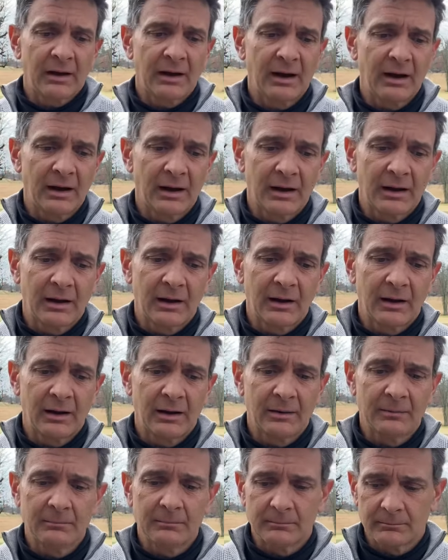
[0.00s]

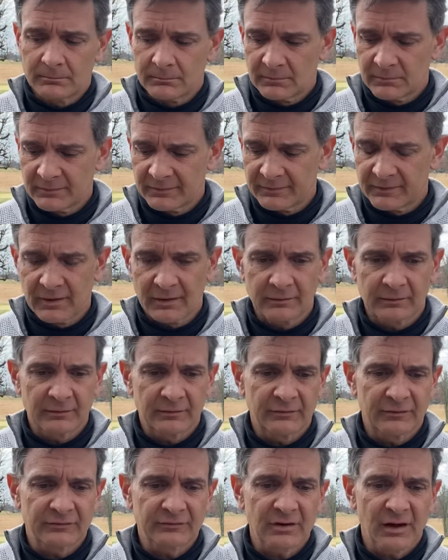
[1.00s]
uh,
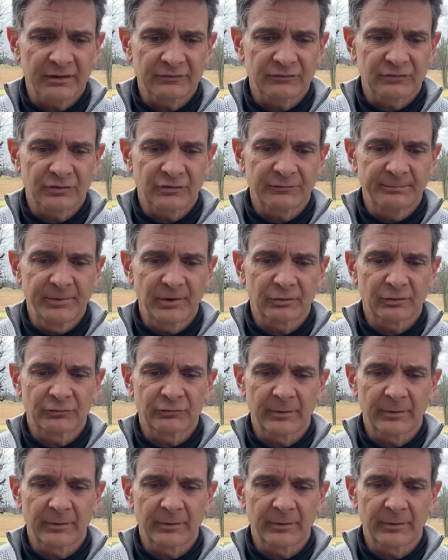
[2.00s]
the Scotts Turf Builder